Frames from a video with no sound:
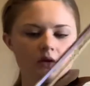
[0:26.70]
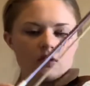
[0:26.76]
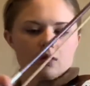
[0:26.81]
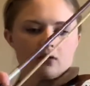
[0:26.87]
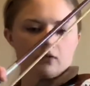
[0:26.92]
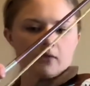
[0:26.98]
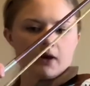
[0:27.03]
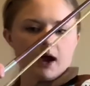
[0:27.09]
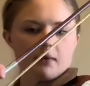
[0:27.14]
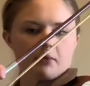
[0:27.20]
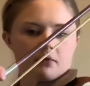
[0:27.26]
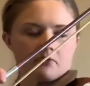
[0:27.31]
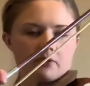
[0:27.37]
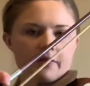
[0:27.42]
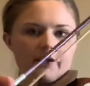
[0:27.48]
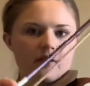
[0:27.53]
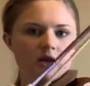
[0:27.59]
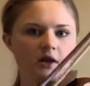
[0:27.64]
Grab them
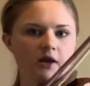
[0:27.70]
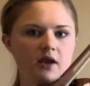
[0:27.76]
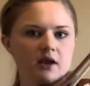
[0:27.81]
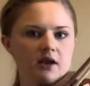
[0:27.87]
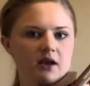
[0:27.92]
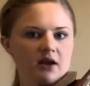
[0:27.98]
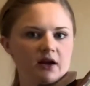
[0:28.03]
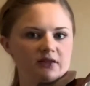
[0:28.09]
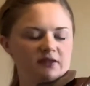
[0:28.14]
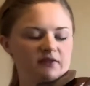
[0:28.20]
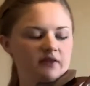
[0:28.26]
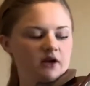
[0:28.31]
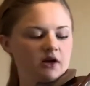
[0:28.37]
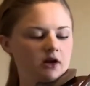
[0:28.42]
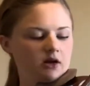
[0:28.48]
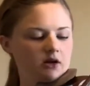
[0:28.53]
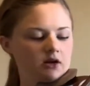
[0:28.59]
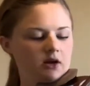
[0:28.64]
with your index
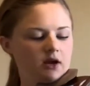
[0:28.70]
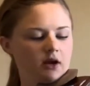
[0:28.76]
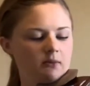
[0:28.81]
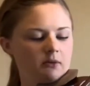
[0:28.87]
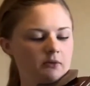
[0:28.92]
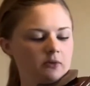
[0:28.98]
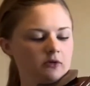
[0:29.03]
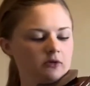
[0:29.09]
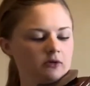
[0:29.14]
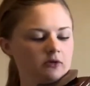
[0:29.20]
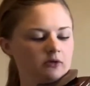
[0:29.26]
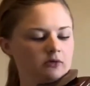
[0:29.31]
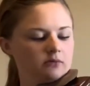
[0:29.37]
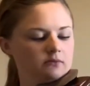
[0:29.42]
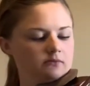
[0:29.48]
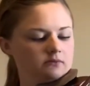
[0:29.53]
finger and pull.